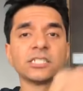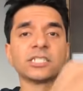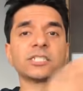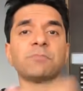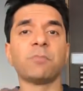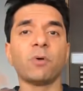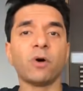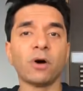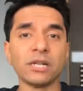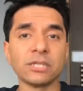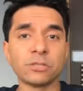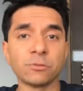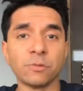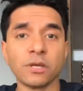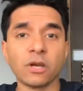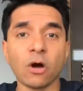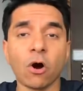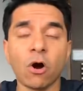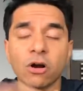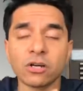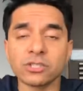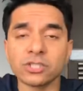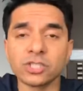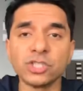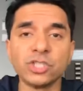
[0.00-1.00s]
spoiled with
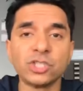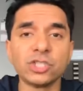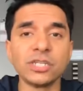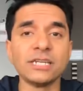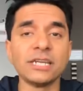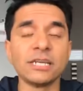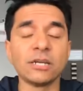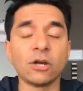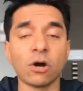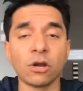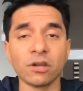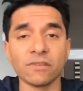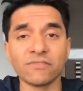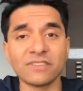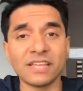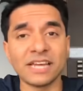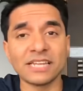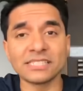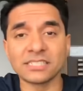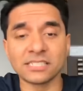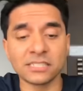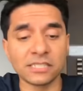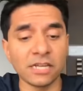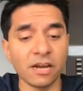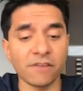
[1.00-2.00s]
oxygen and all of
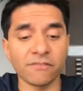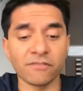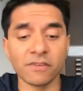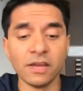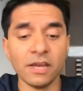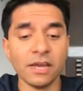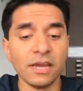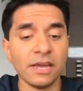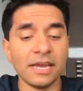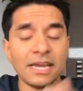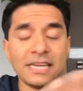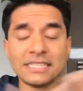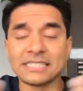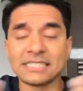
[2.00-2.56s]
that stuff.